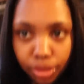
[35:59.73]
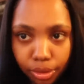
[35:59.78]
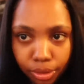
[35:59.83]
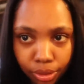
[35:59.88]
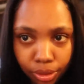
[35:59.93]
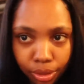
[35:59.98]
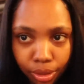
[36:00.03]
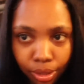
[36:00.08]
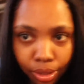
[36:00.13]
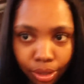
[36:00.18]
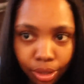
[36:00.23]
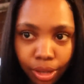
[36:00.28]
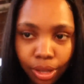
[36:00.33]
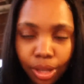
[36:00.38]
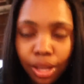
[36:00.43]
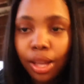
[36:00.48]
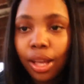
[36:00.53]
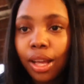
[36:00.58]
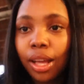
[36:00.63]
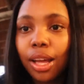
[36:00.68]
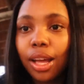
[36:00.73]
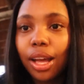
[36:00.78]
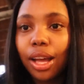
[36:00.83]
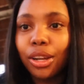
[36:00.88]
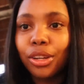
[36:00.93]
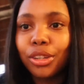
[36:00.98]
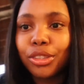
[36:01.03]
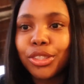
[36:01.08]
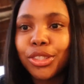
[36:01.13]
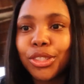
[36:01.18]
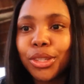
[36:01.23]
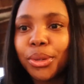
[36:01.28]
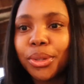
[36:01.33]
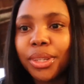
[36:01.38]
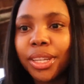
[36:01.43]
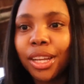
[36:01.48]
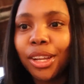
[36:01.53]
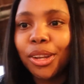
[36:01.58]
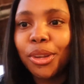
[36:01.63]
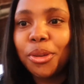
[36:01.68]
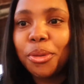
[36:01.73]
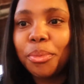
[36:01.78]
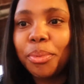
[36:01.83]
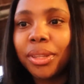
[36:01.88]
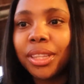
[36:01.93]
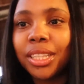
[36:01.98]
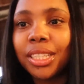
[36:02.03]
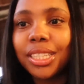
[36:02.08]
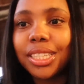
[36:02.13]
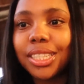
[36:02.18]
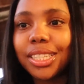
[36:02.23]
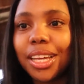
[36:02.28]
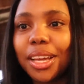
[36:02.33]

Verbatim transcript: oh, I look so yellow, but this